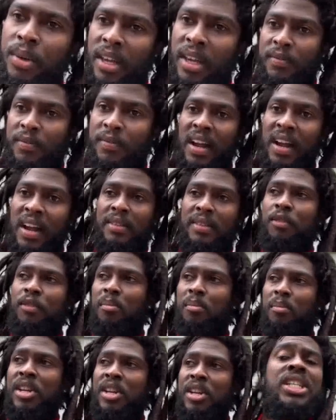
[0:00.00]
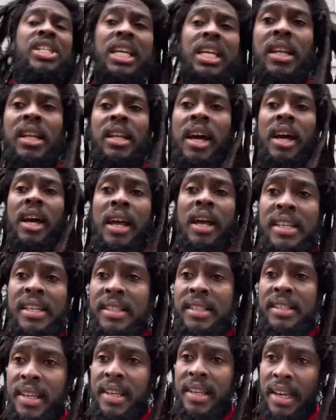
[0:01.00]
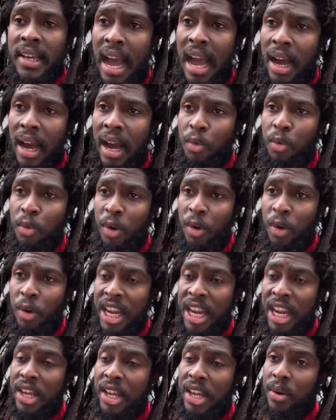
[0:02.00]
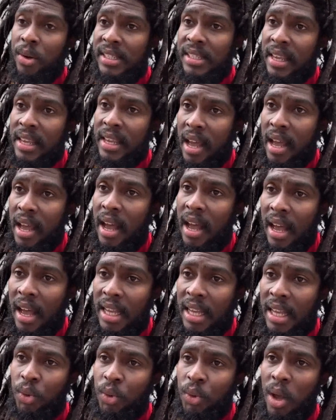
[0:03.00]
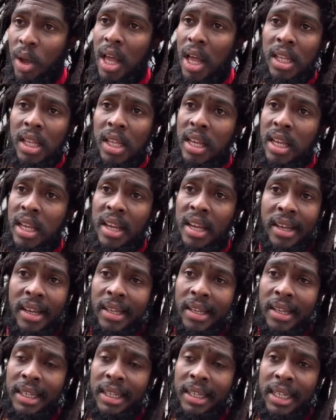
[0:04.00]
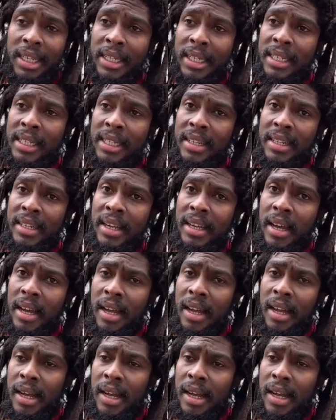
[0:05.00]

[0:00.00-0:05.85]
and you can find information. Kiskeya Radio Kiskeya as well, and